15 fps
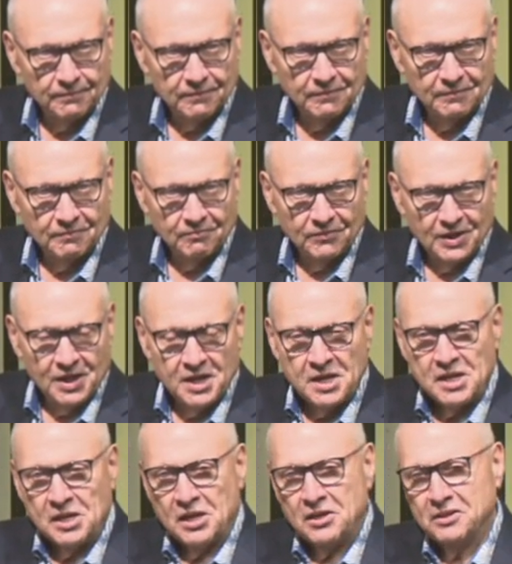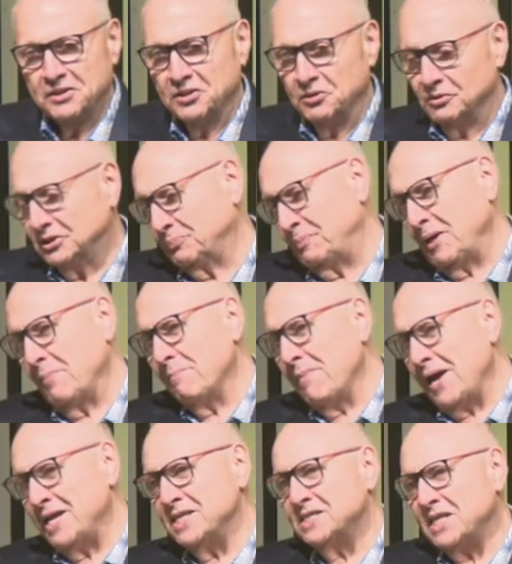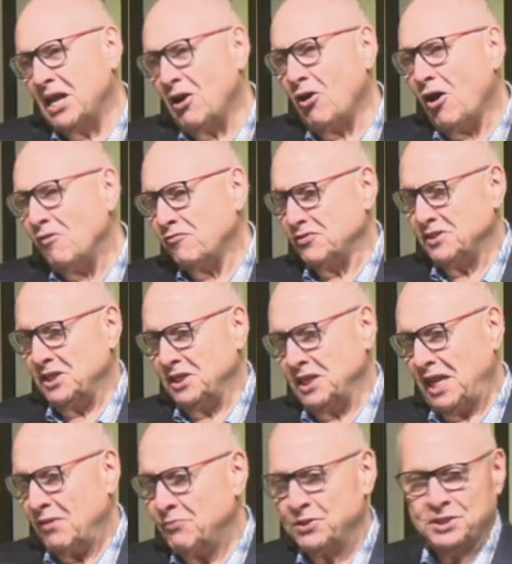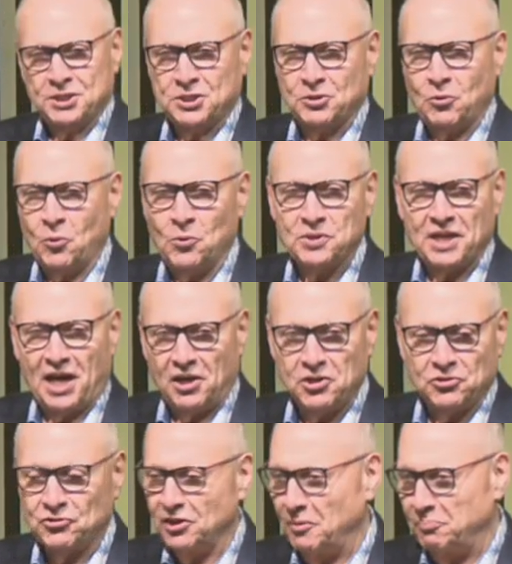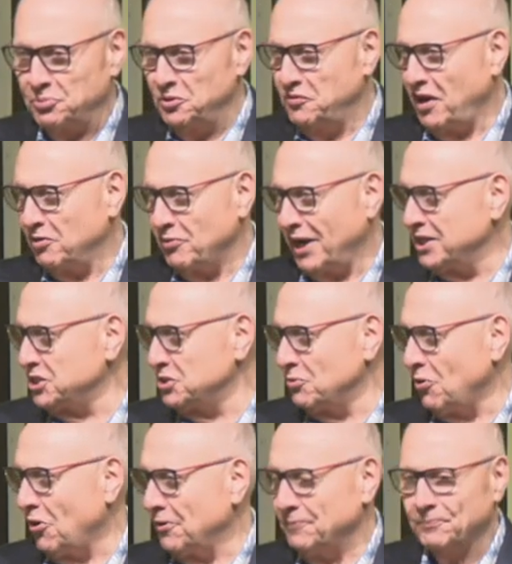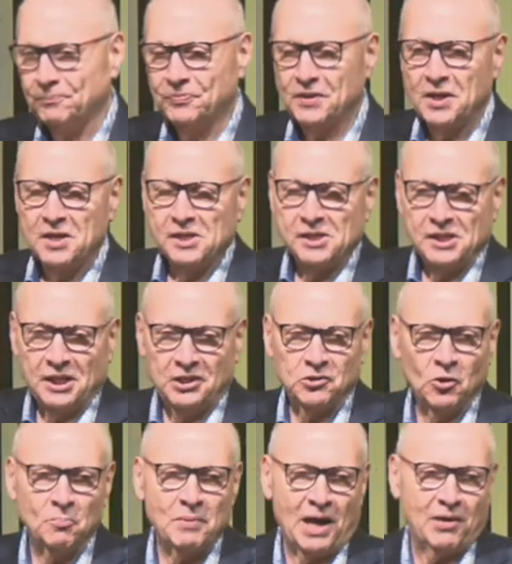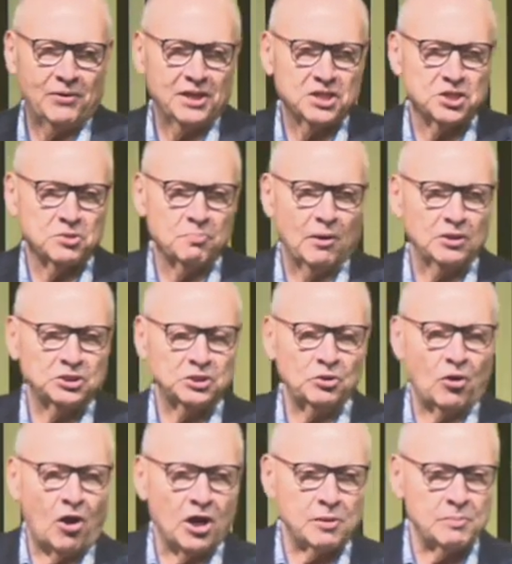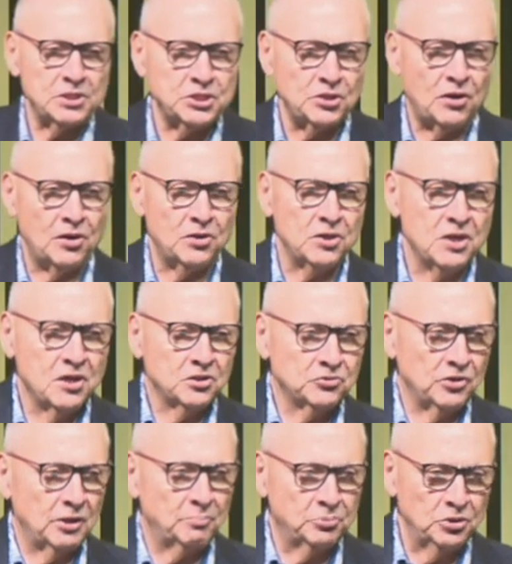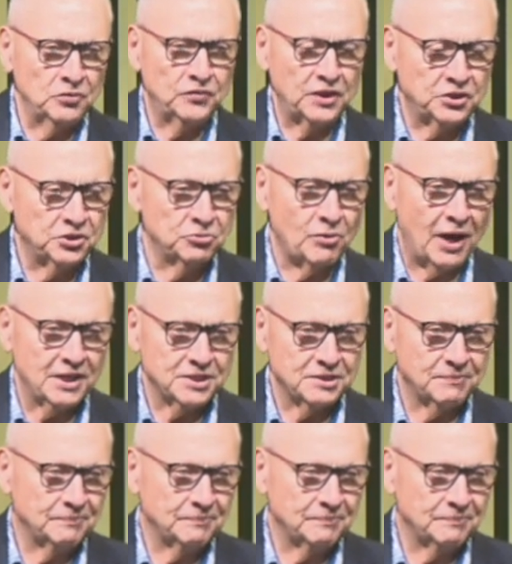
Good. You'll be amazed how often in every discord, how you're trying to prove how right you are. In your marriage, most of your arguments are trying to prove that you're right.